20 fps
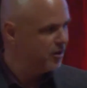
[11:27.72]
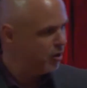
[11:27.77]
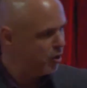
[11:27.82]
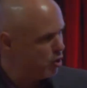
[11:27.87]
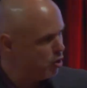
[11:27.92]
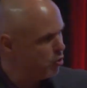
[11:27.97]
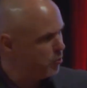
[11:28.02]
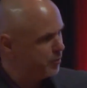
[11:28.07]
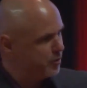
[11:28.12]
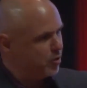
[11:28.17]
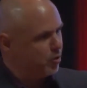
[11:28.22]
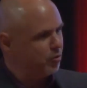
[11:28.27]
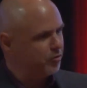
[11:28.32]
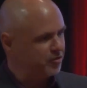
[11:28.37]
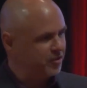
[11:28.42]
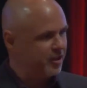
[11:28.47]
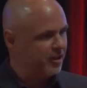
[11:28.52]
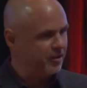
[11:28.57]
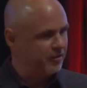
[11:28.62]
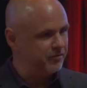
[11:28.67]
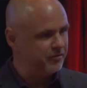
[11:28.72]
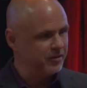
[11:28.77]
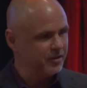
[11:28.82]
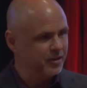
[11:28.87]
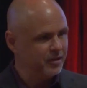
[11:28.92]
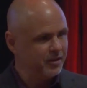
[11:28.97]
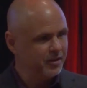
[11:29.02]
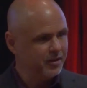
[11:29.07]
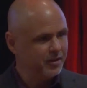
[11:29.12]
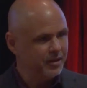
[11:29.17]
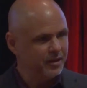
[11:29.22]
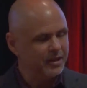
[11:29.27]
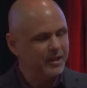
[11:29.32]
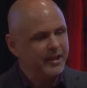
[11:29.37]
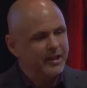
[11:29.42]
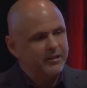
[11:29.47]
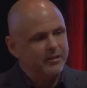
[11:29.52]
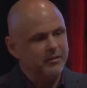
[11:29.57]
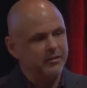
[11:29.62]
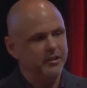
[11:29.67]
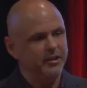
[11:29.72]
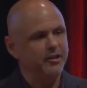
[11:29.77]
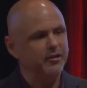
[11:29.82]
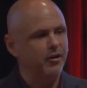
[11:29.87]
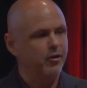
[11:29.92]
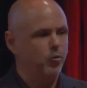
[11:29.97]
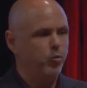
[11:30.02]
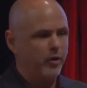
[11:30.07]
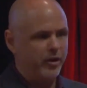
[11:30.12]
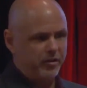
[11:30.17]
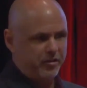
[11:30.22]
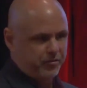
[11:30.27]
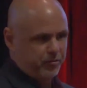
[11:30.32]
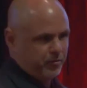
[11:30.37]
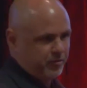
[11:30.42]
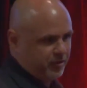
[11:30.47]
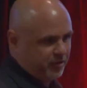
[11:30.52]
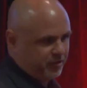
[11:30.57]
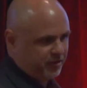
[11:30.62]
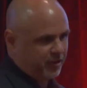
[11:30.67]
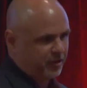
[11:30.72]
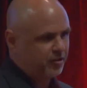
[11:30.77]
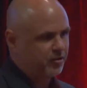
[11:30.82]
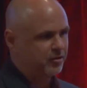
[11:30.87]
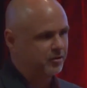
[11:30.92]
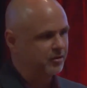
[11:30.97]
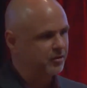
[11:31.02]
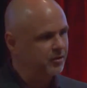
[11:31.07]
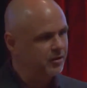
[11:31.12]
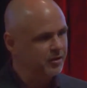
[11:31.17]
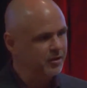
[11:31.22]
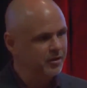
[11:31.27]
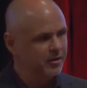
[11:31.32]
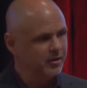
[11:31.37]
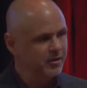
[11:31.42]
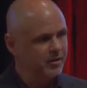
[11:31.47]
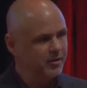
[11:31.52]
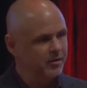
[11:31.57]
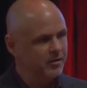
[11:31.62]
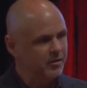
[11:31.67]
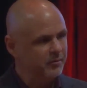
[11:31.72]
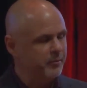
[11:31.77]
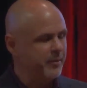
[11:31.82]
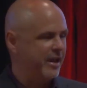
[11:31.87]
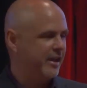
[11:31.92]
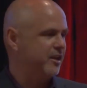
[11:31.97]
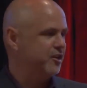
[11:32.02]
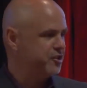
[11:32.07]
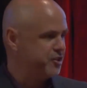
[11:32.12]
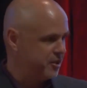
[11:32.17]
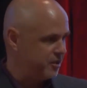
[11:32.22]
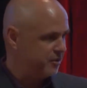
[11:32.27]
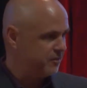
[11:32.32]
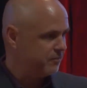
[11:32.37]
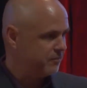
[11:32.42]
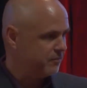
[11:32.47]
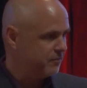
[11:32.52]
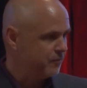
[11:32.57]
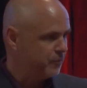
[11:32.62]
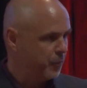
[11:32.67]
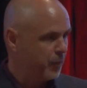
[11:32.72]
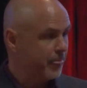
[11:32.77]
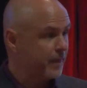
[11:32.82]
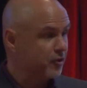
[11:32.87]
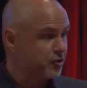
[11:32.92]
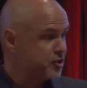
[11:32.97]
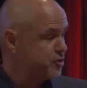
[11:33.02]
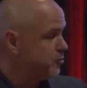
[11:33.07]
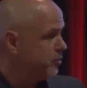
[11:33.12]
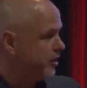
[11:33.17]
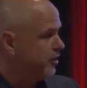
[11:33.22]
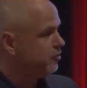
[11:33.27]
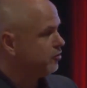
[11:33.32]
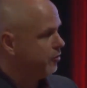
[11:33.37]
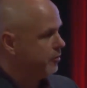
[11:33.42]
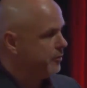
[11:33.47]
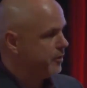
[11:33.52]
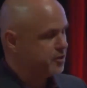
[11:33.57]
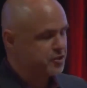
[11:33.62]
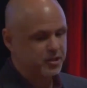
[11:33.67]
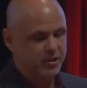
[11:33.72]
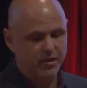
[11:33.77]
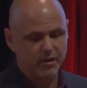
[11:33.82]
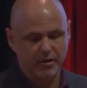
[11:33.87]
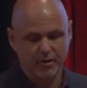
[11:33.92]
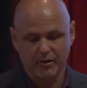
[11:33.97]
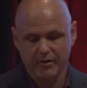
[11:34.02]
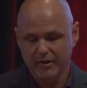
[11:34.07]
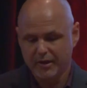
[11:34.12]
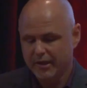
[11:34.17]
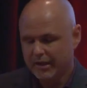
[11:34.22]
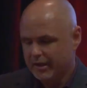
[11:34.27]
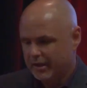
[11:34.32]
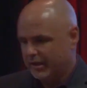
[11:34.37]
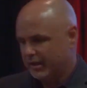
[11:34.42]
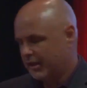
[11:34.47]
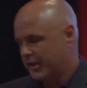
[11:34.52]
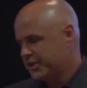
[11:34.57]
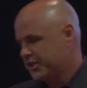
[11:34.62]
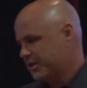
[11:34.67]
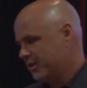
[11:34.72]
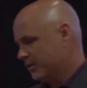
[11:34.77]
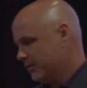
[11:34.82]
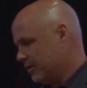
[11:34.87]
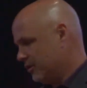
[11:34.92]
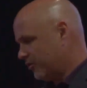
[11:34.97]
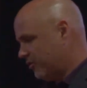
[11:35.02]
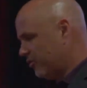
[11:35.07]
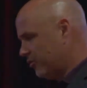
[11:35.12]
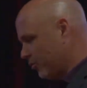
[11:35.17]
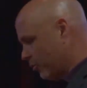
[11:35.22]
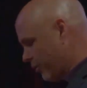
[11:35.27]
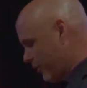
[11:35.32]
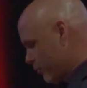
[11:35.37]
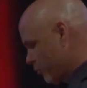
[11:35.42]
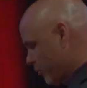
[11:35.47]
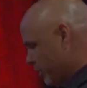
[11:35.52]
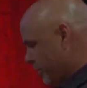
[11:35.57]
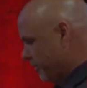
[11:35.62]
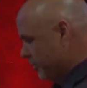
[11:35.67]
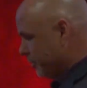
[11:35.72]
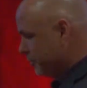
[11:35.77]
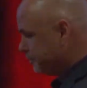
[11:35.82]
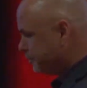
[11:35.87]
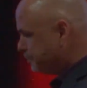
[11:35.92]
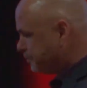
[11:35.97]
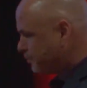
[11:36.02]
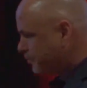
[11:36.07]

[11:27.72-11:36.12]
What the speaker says: hope goals gave. And I had to lead our way through this. I couldn't manage it. Now, she went into remission here. And I share this story with you